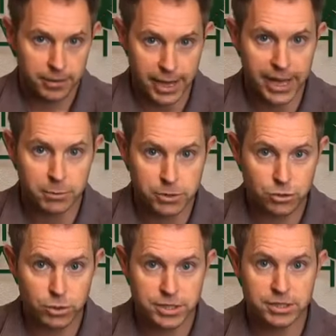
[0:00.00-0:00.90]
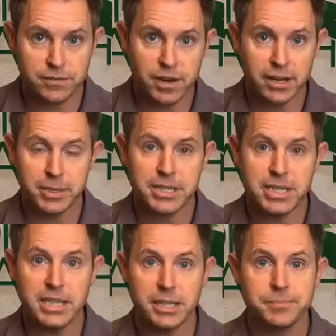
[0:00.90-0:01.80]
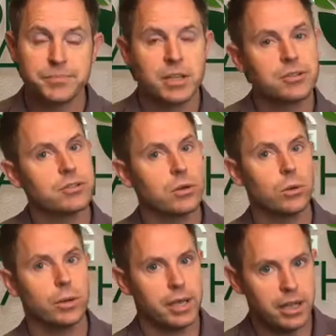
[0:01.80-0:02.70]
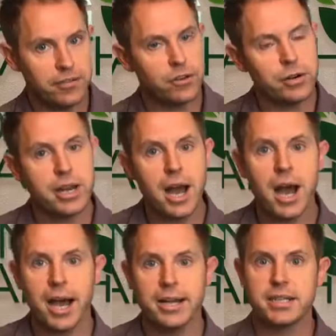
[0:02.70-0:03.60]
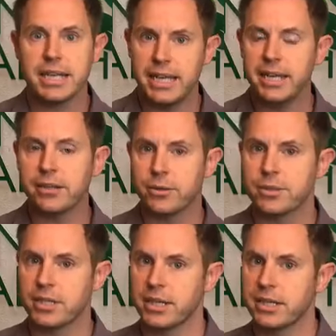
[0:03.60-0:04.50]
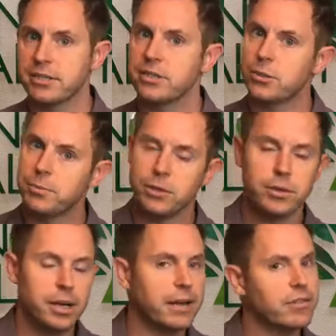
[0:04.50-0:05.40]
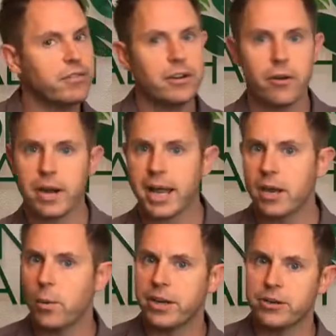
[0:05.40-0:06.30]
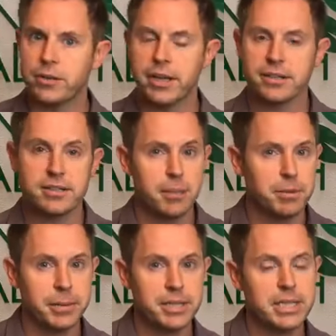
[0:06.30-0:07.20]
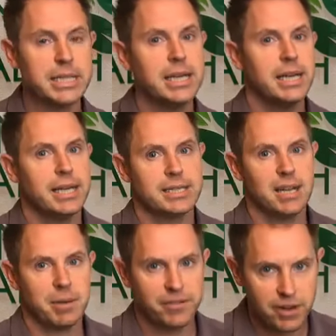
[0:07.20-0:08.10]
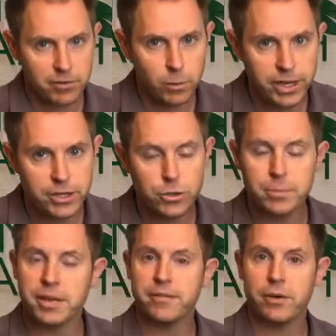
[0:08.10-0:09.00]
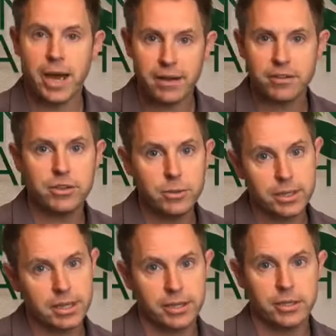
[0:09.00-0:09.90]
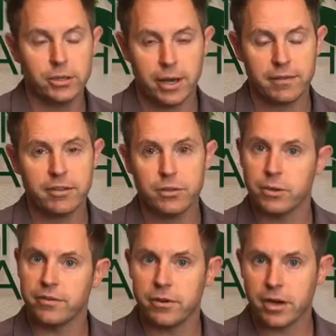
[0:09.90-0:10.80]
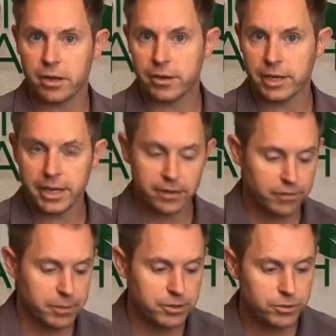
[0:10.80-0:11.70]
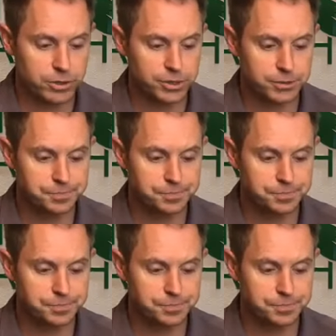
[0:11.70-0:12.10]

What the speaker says: animal sources of vitamin D. So if you're not eating those things, you're going to have to figure out a way to do that. And supplementing is not my favorite way to do it, but if you have to do it, then you have to do it if you're not going to get it from other sources.